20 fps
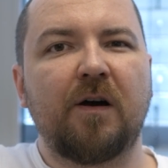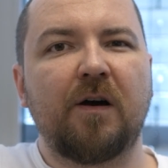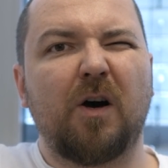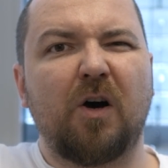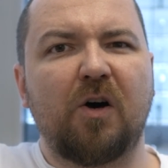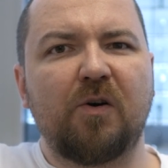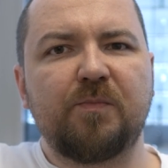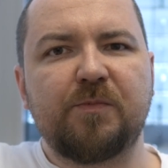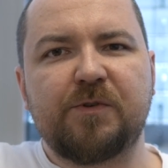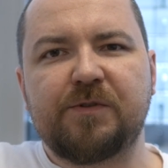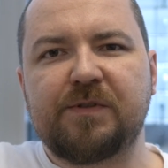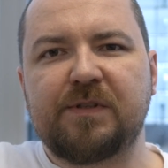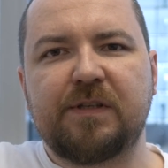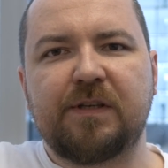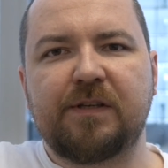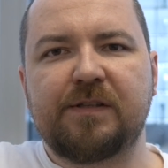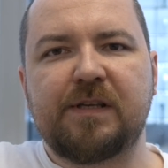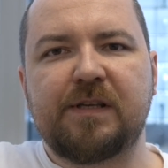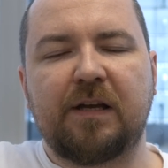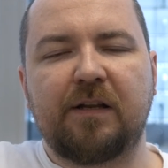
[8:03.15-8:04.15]
Almost
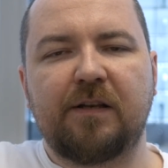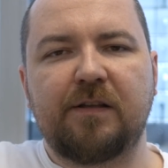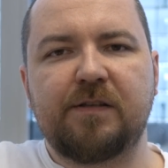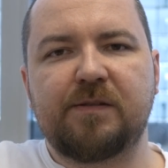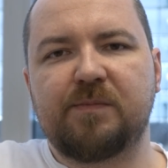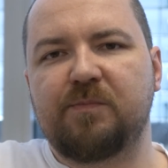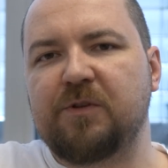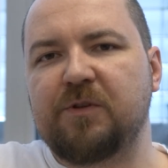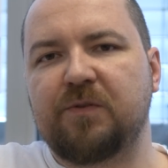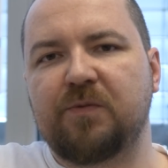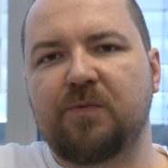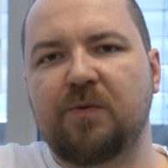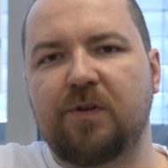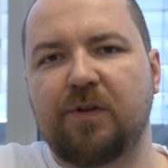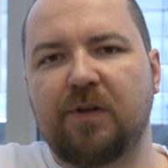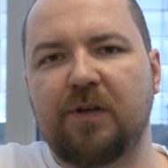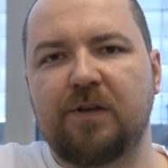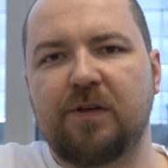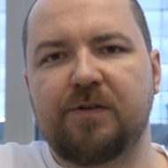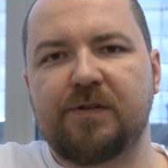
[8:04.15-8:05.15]
exactly, it's been
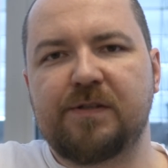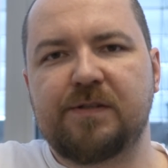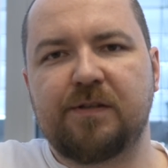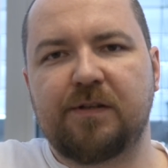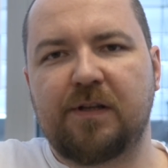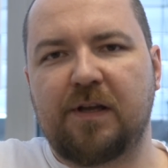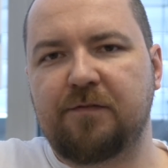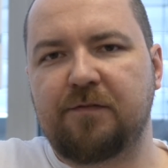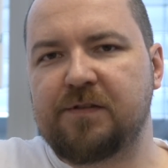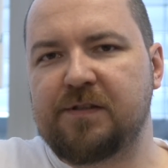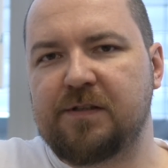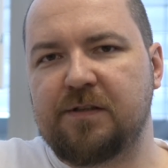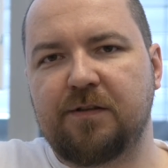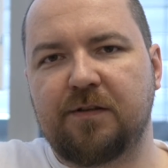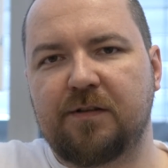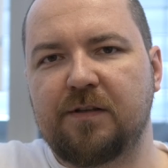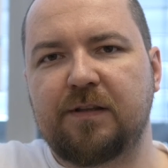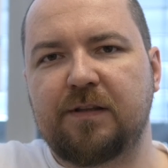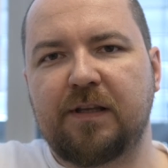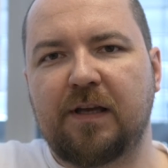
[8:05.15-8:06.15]
20 years since I've seen
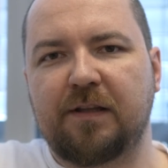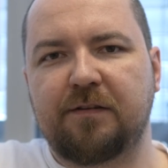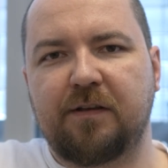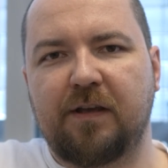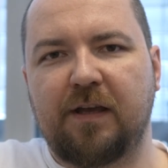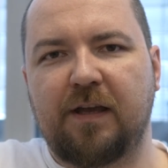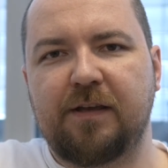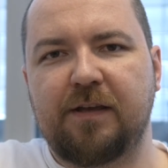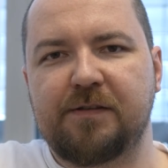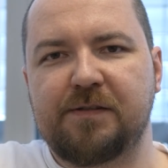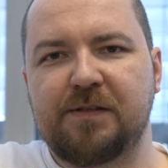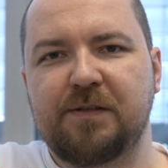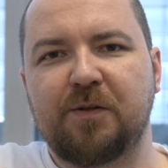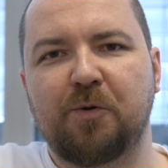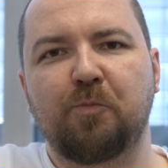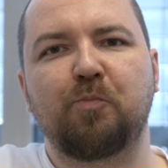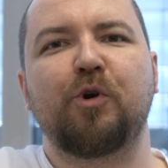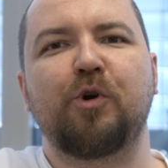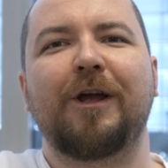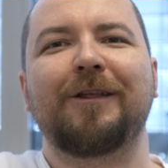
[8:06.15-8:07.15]
that case in
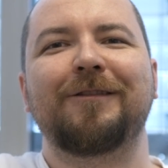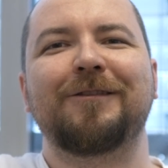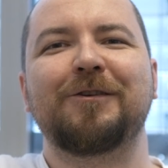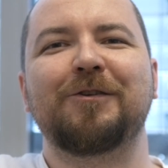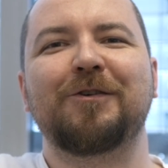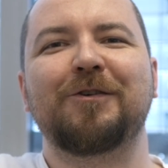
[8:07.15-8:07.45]
a brand new